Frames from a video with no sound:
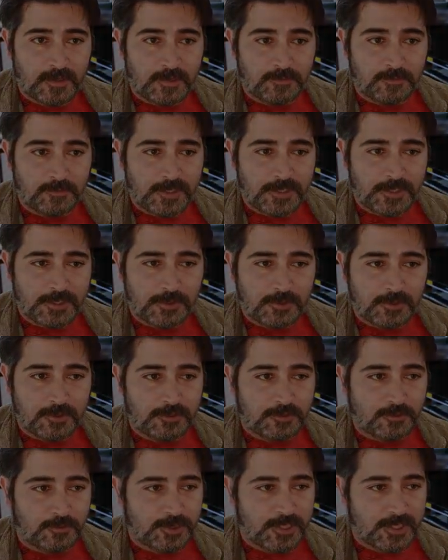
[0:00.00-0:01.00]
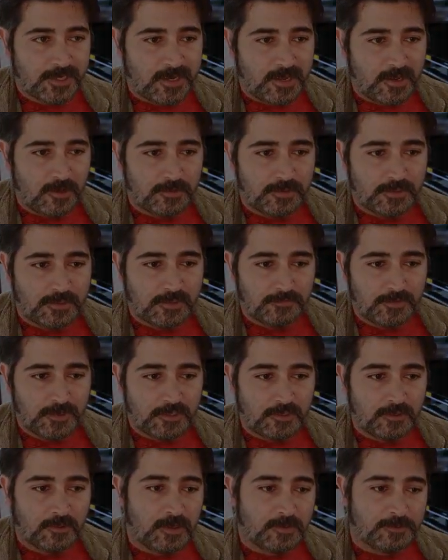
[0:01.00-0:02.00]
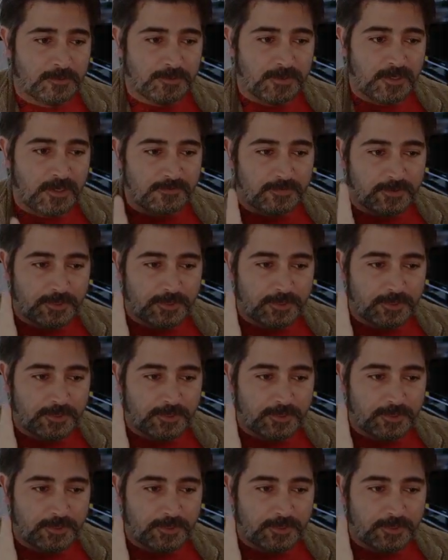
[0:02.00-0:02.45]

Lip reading: Make sure you check out the video up above.